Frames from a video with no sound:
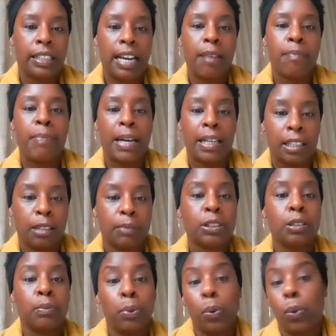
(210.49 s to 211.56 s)
and backup
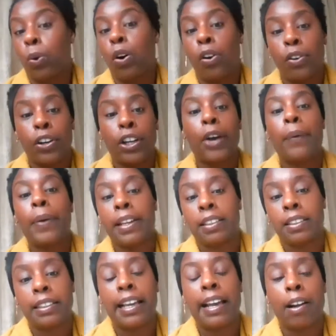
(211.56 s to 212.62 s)
support ongoing
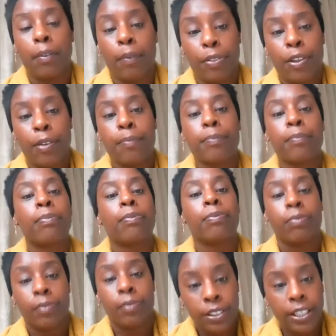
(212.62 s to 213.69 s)
to help them,
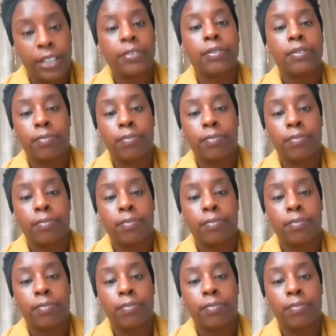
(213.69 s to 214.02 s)
you know,